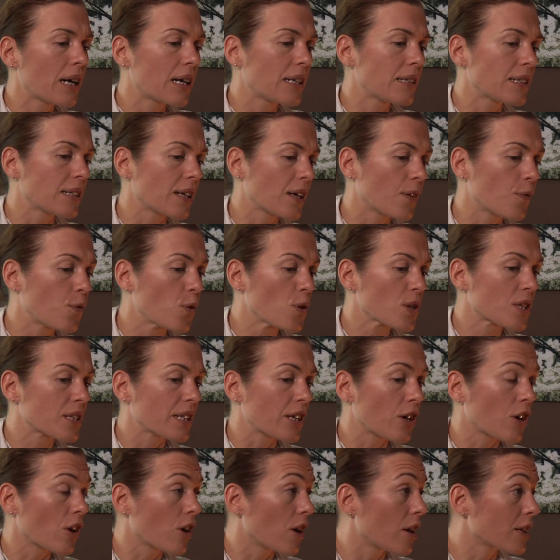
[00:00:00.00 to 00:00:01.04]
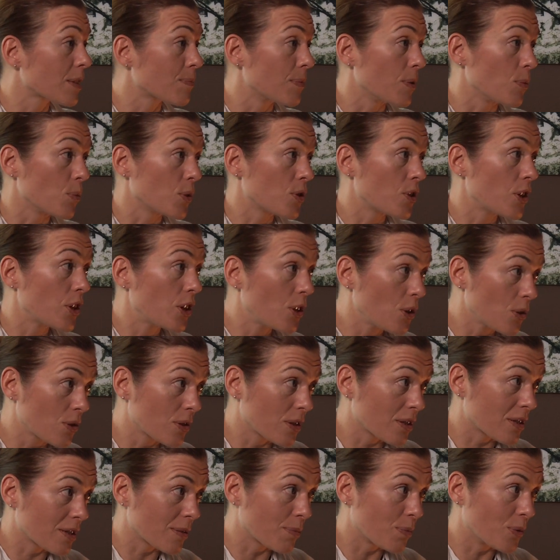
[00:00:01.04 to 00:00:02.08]
And fortunately, her husband was
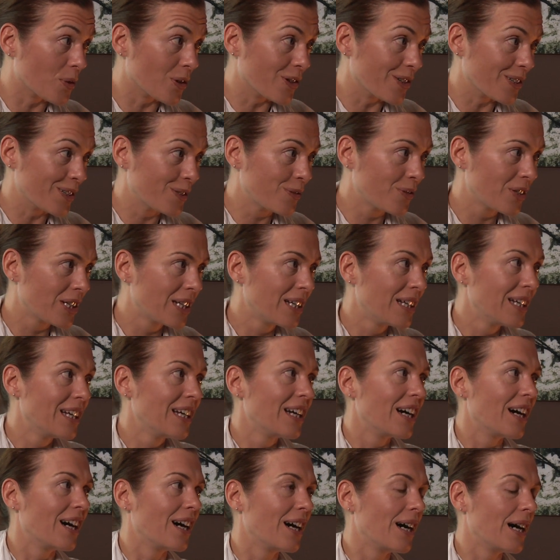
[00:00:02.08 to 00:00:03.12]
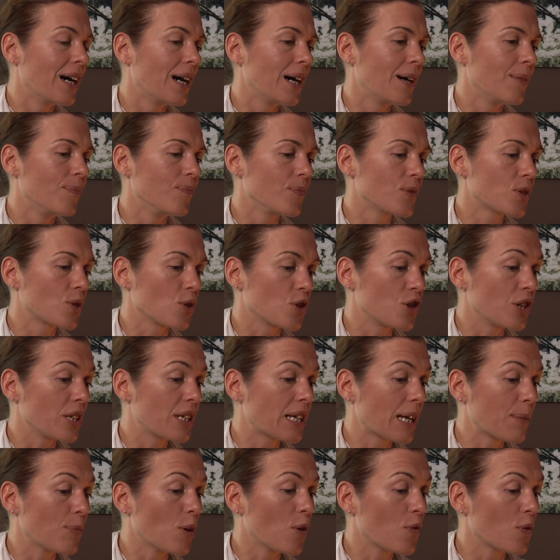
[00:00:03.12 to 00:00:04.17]
hugely supportive. So she
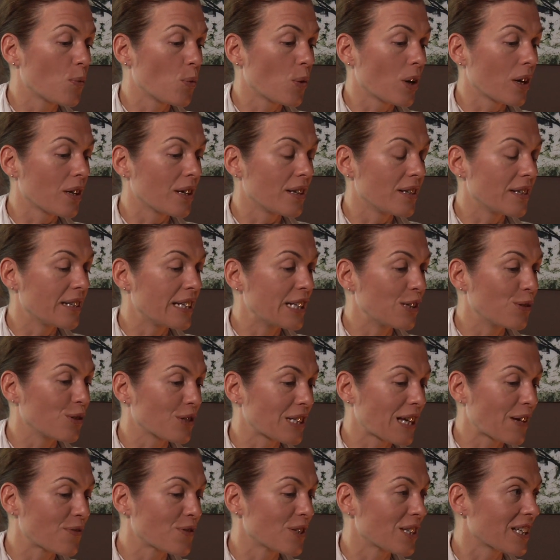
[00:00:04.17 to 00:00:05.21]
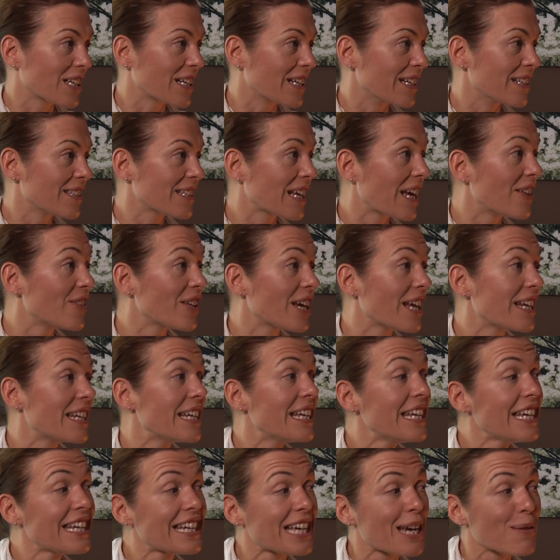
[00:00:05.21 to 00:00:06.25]
came over, well, and he looked after the kids. And then
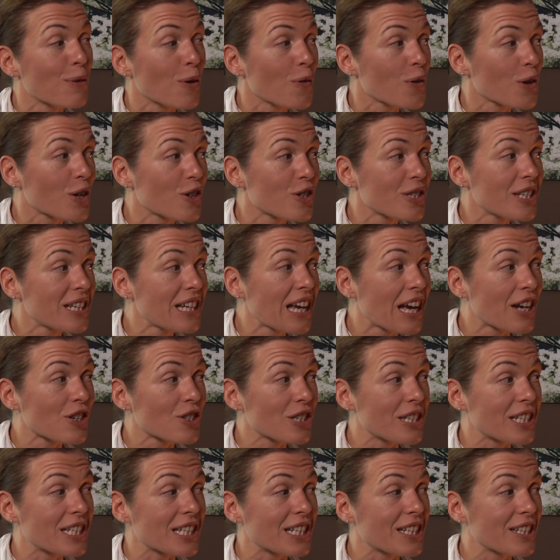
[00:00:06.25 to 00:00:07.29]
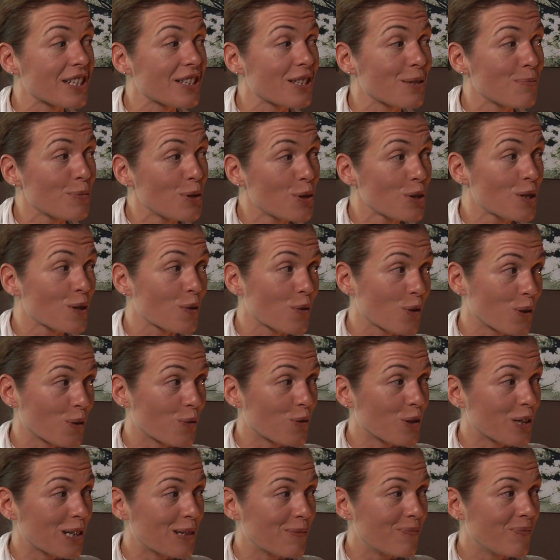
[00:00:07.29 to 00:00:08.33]
he came over because he actually did the music for the
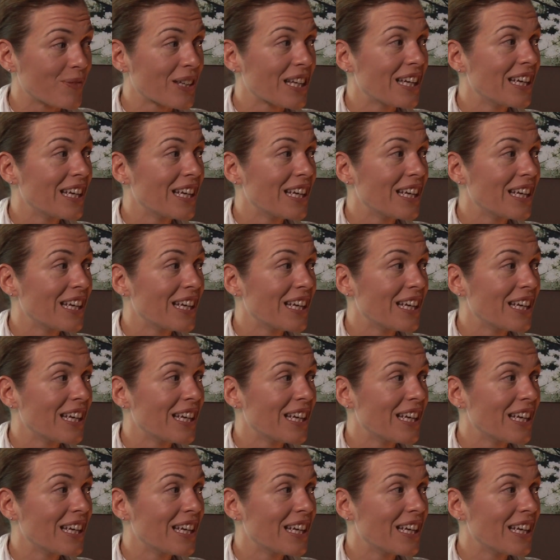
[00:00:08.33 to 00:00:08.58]
film.